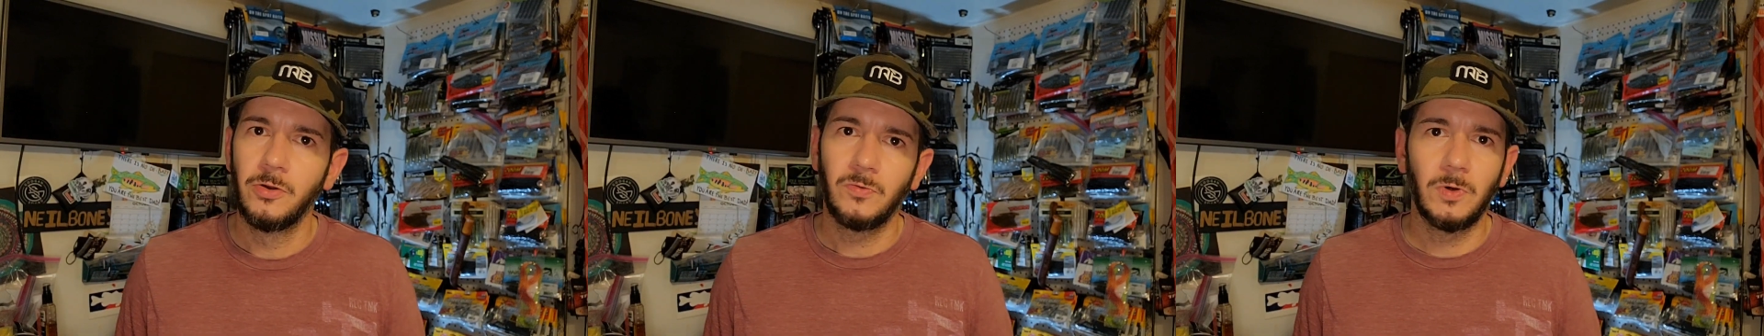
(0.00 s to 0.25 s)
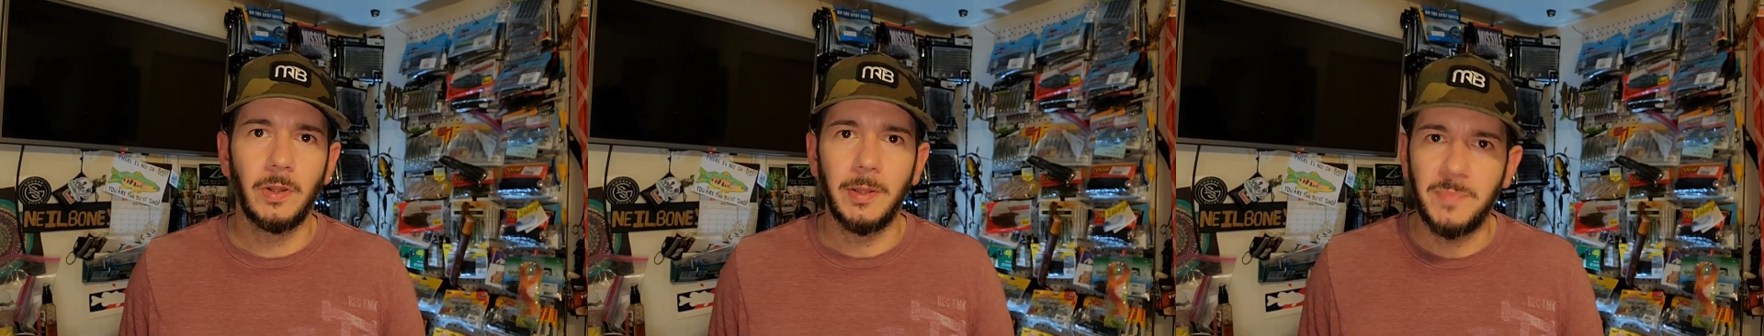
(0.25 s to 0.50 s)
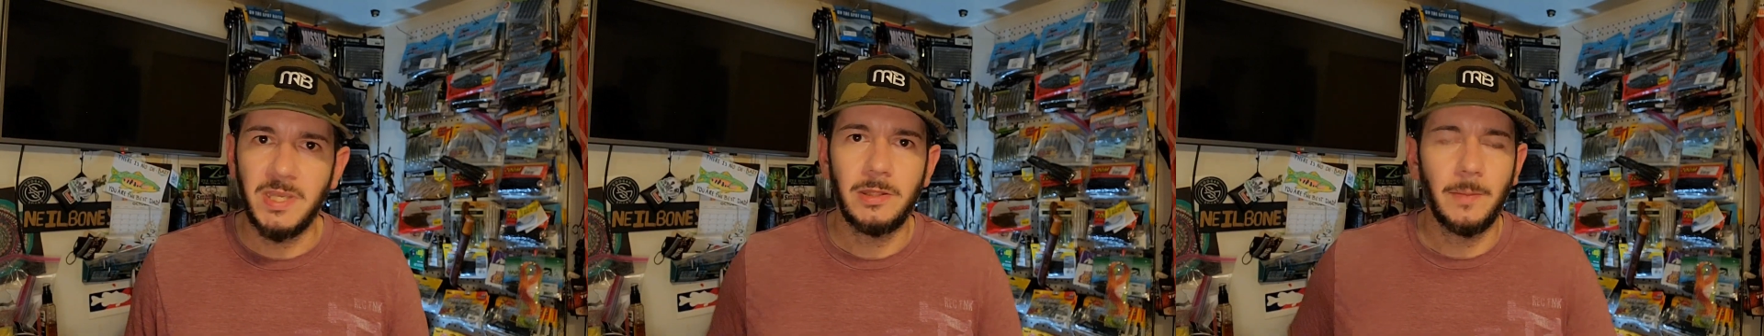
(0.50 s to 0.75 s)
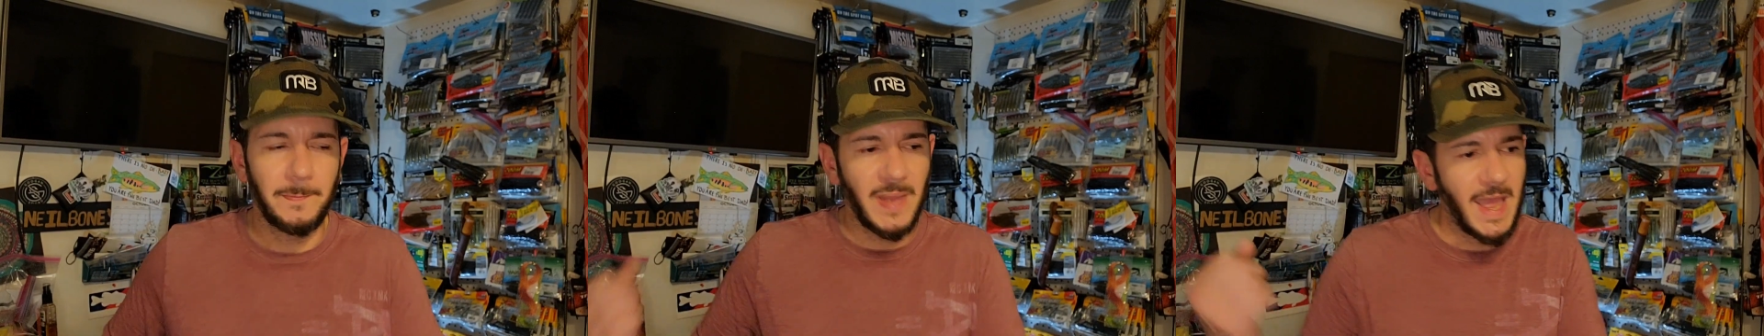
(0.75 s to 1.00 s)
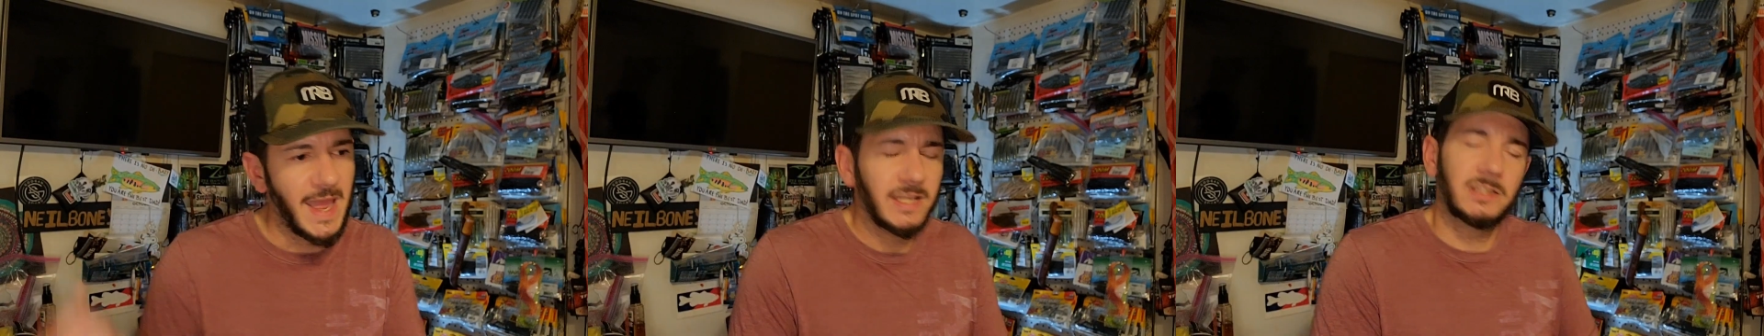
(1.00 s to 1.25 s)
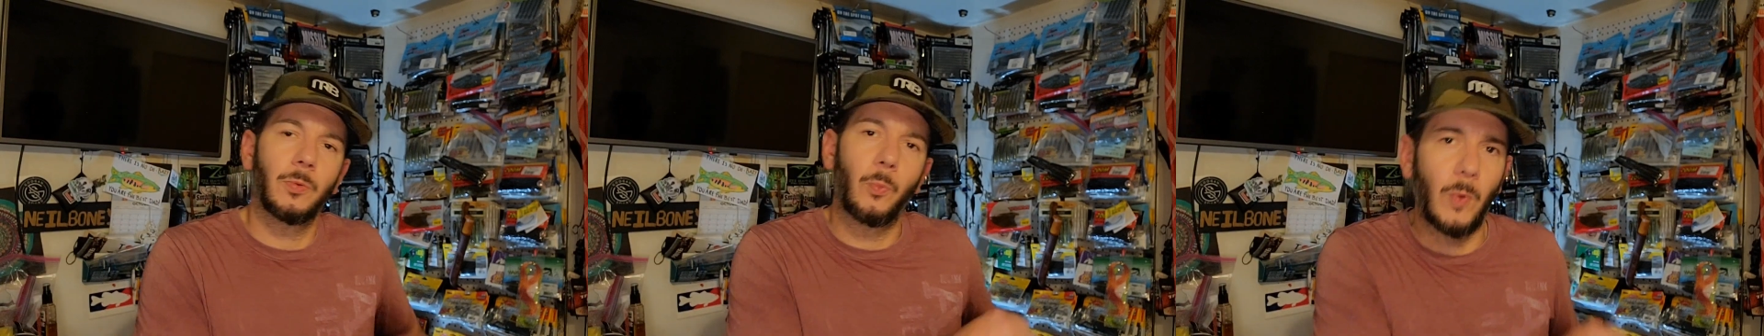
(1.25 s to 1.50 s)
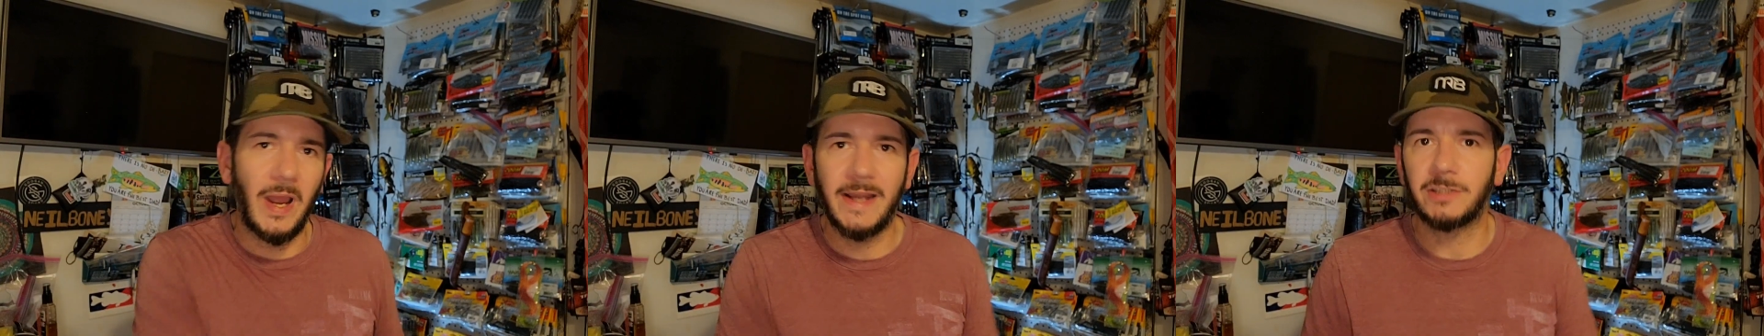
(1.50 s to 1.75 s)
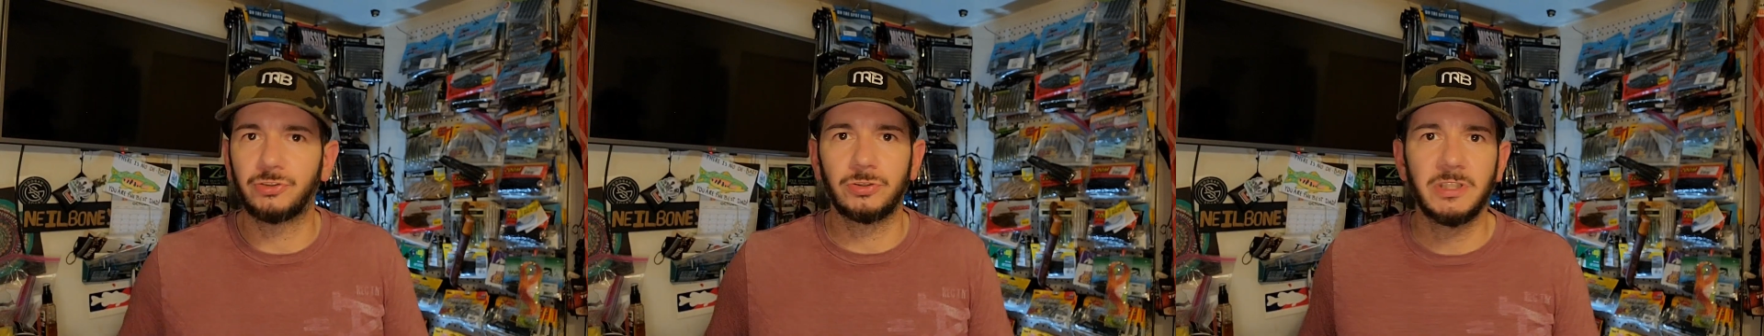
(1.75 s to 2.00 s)
really beat the banks and
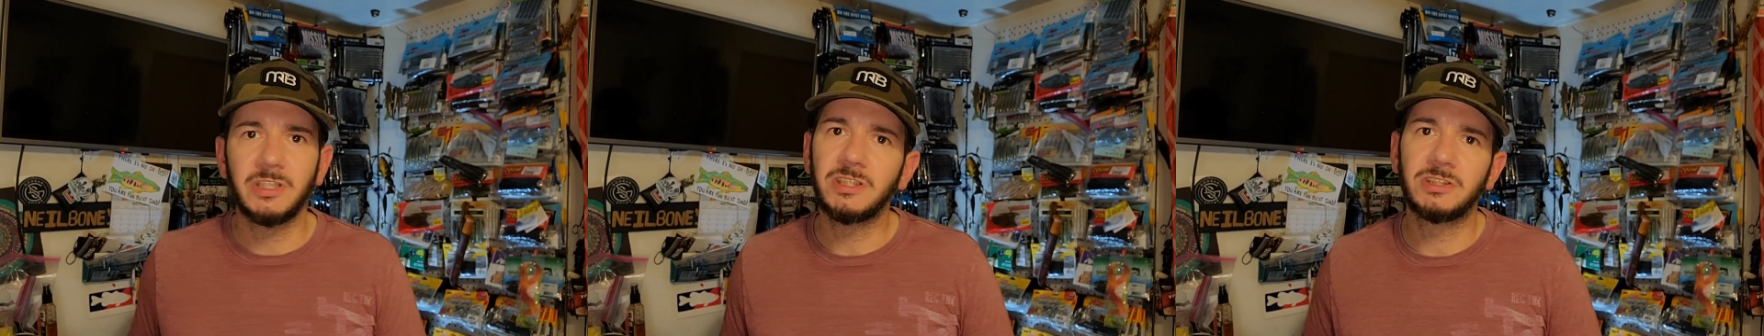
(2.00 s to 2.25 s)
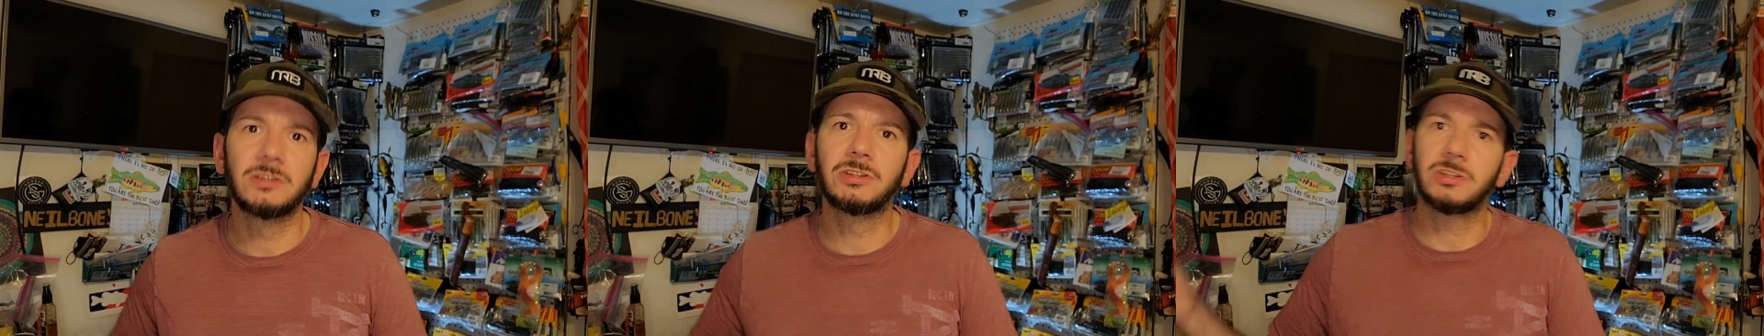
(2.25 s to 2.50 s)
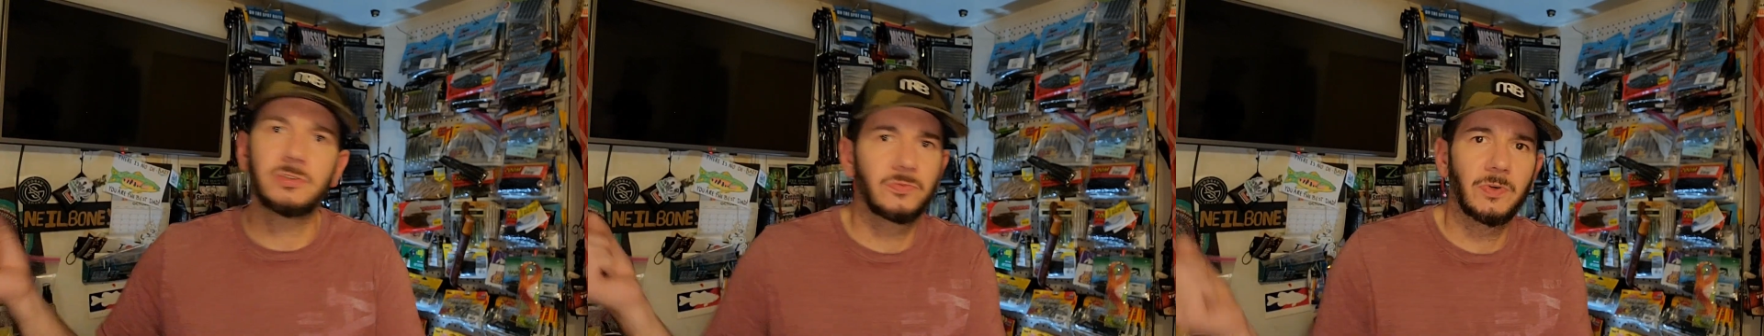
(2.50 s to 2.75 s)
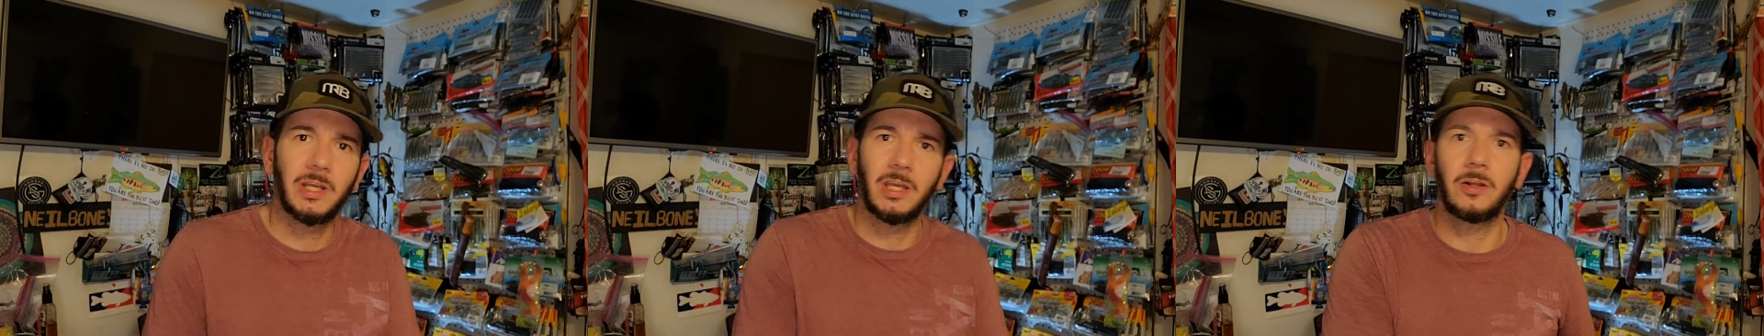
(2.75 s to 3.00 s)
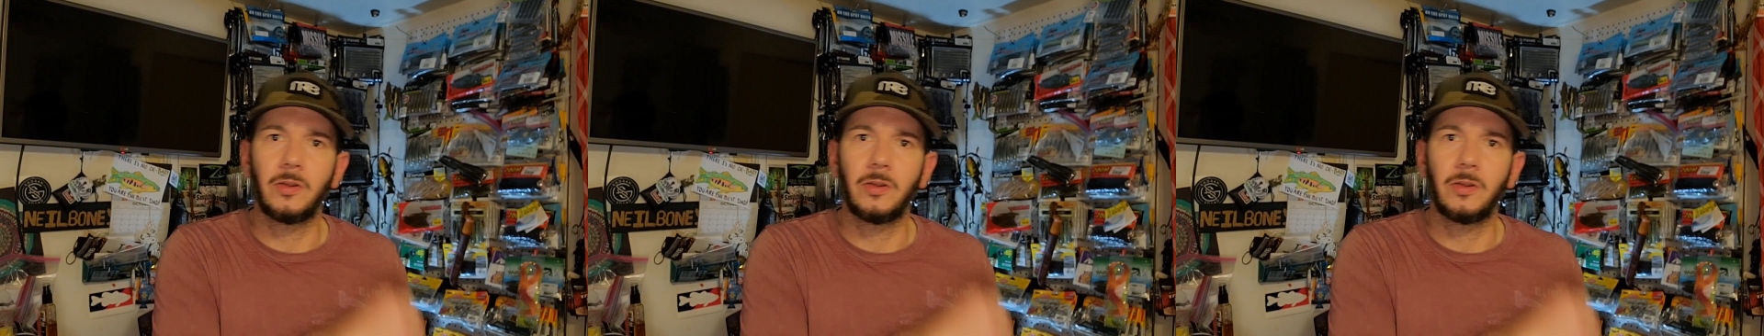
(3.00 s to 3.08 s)
whack trees and just freaking